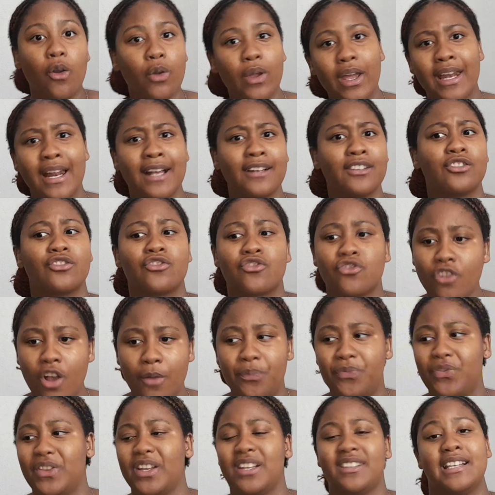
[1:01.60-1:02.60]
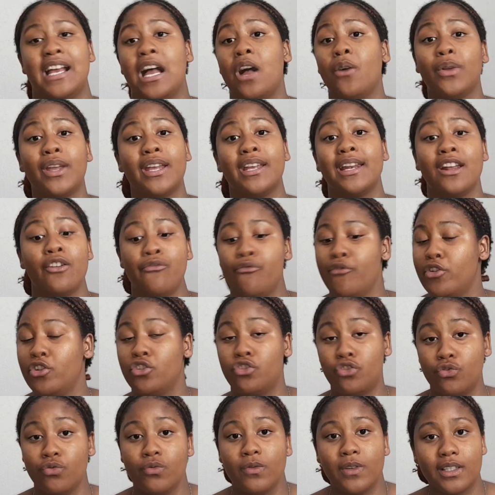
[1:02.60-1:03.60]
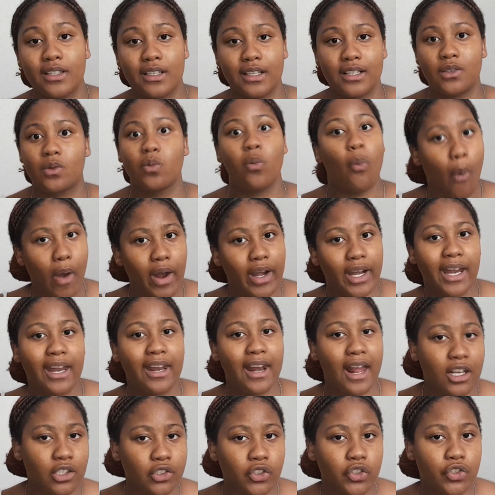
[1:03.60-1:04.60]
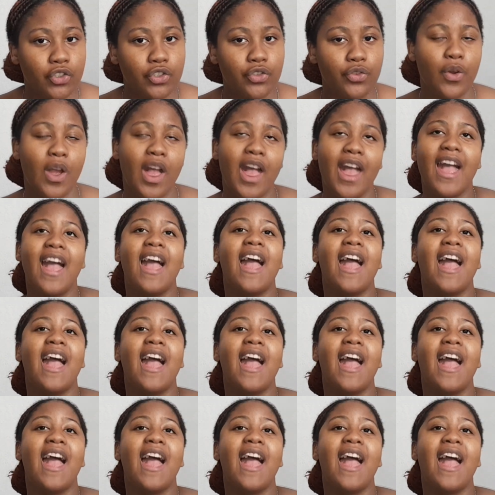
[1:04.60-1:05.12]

can I stop this? How can I reduce this? What can I do?